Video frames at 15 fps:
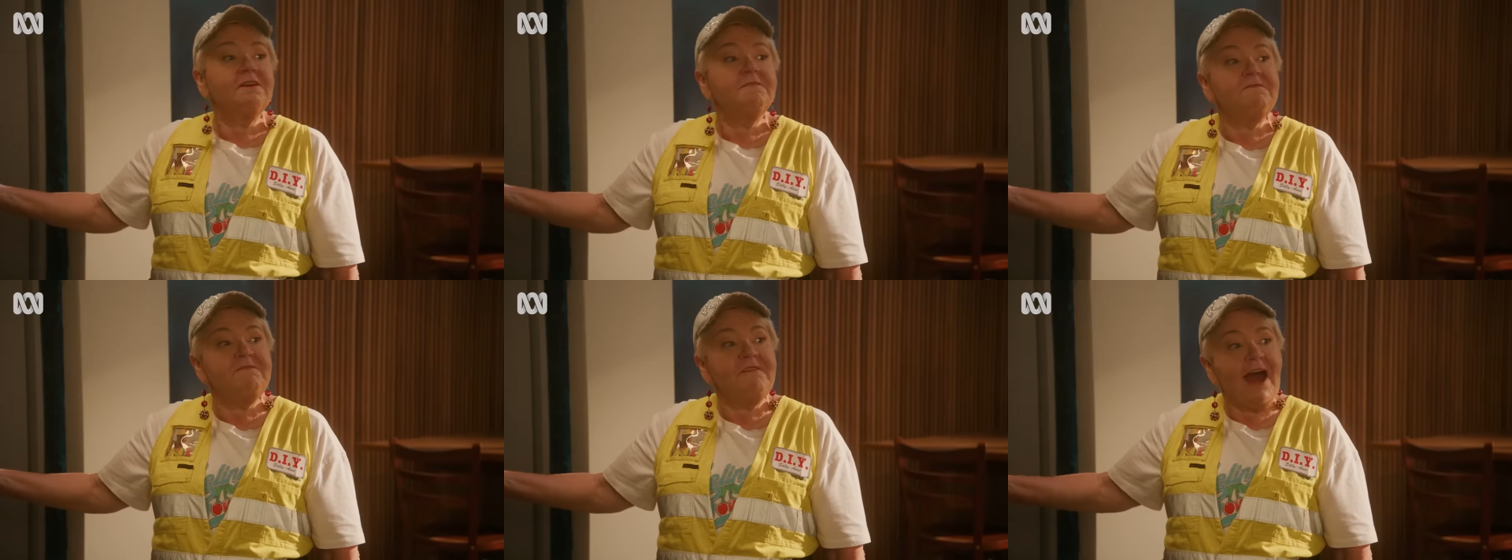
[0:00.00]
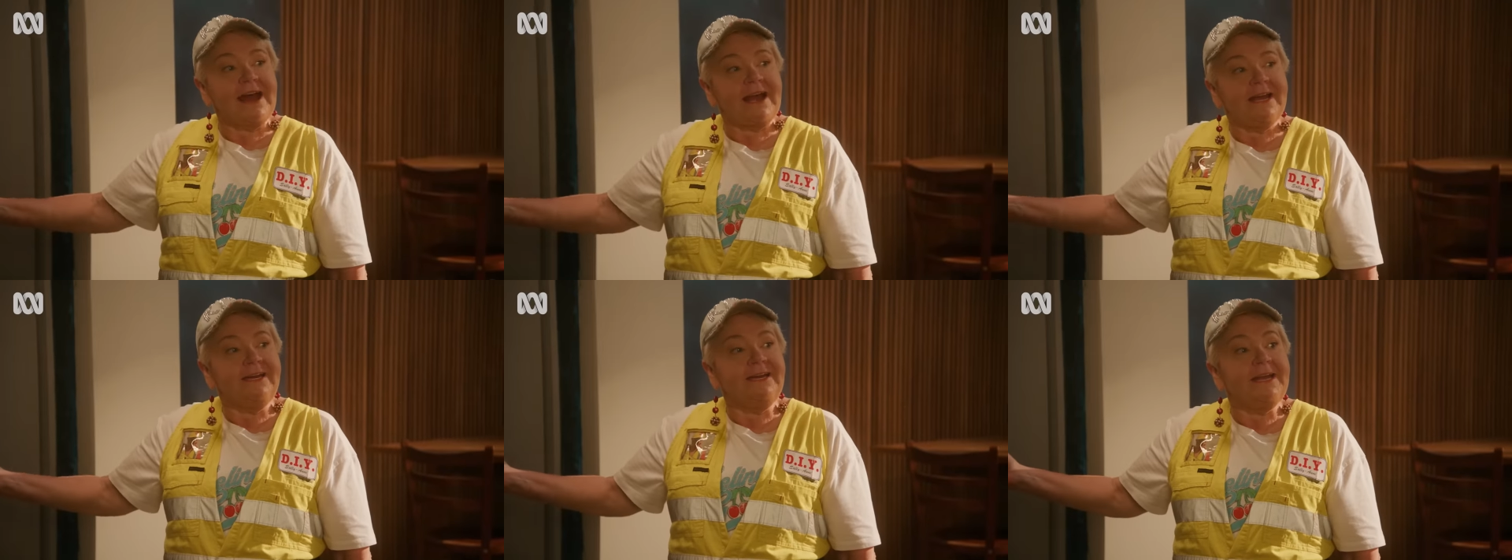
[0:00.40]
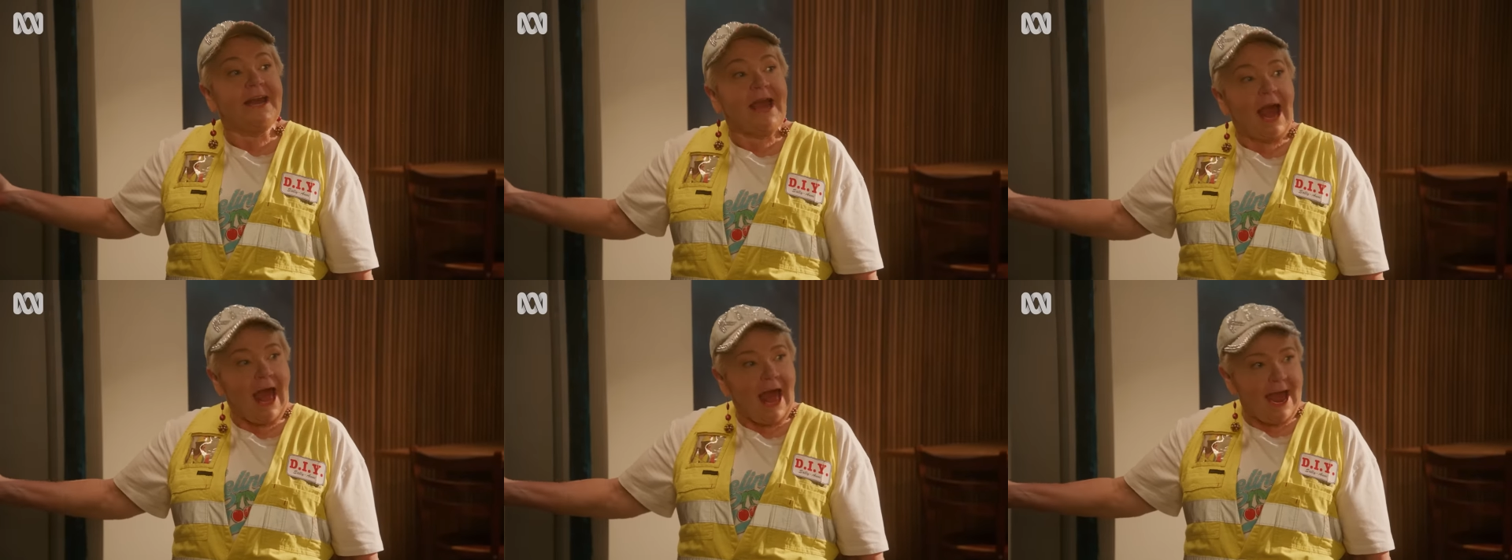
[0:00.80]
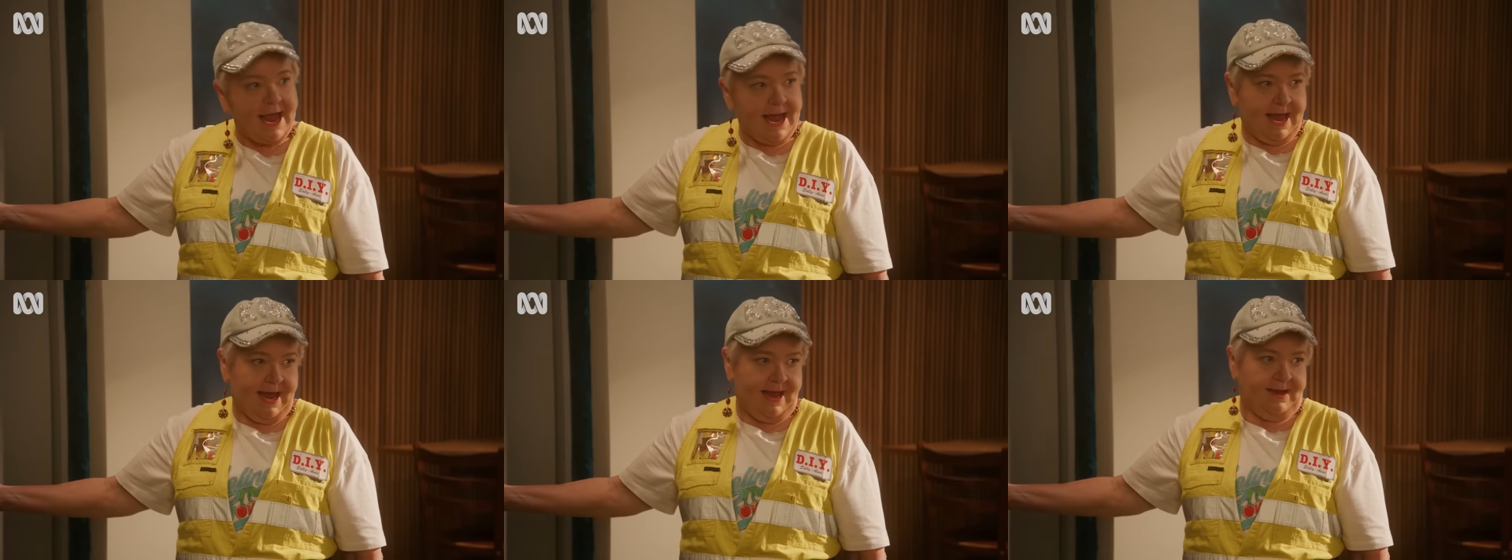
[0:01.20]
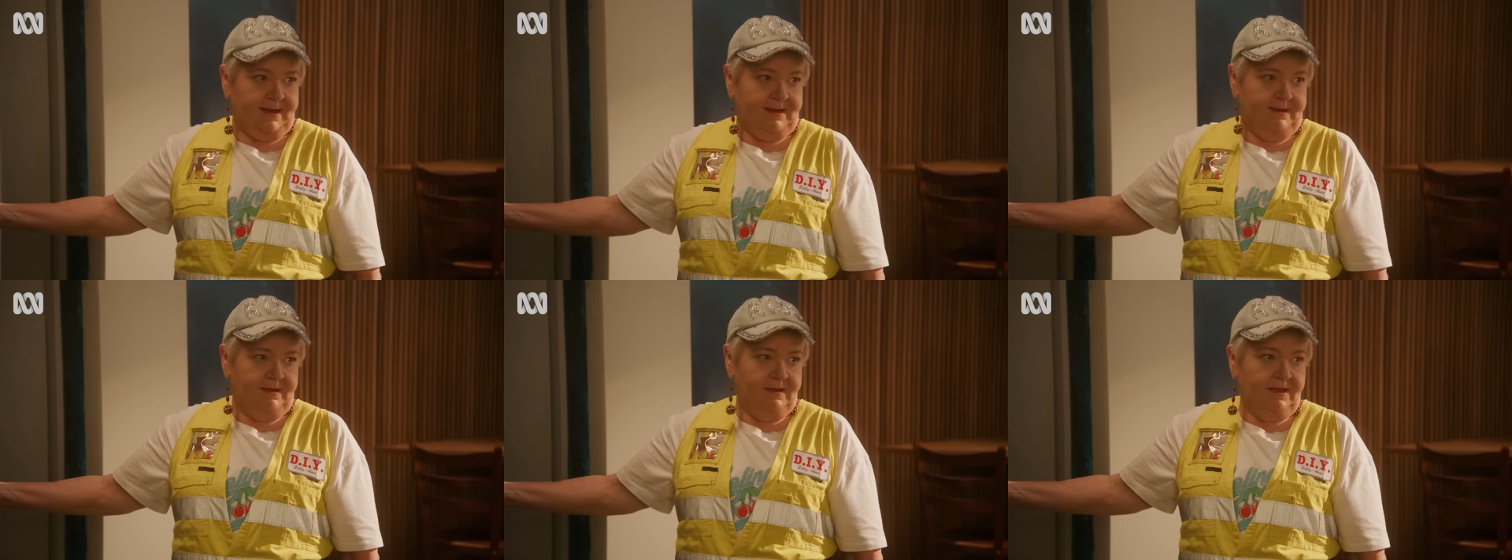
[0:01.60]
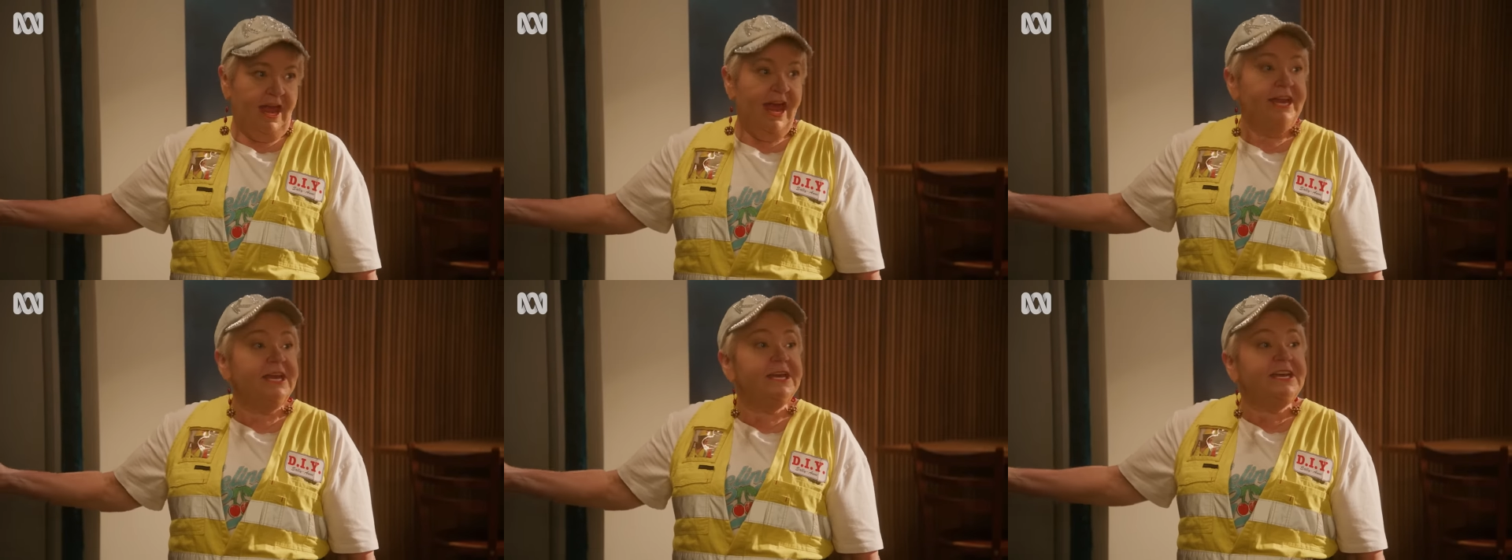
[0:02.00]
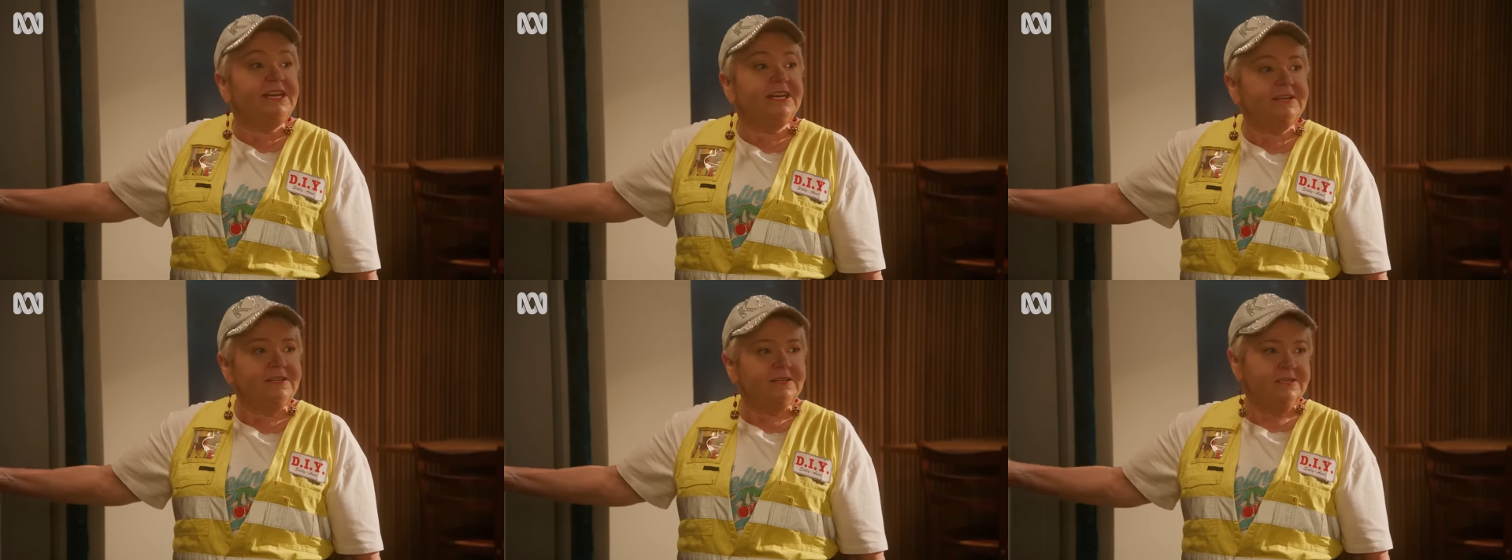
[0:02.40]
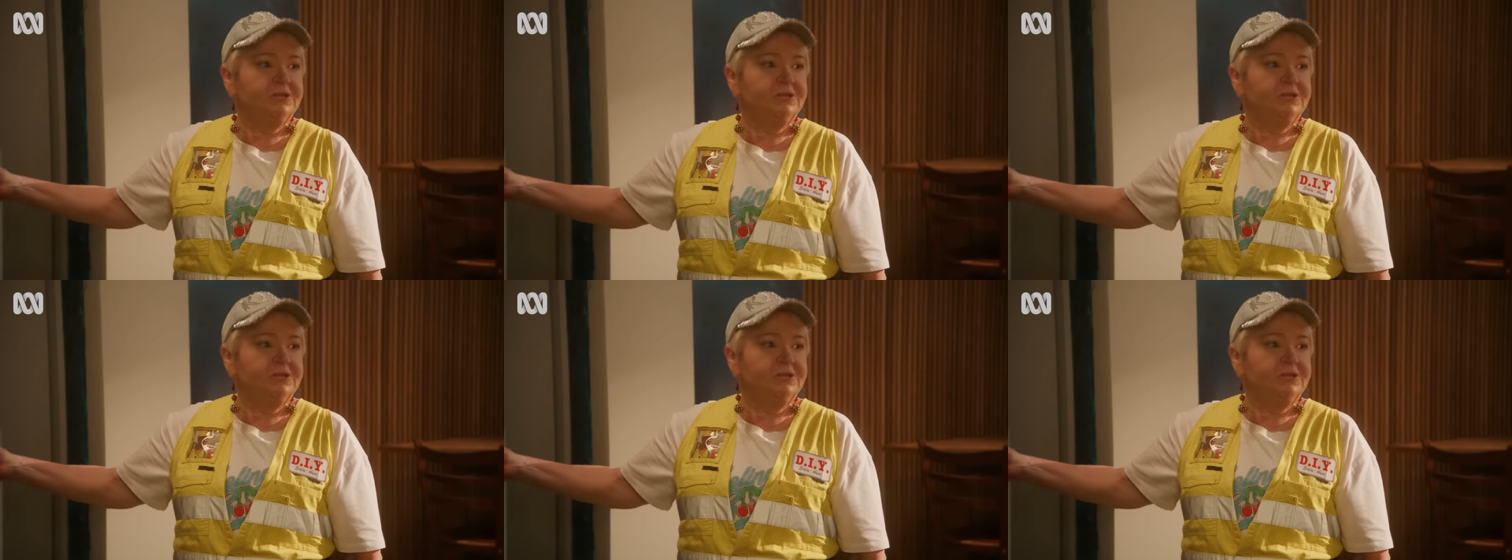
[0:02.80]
the fucking cake and eat it,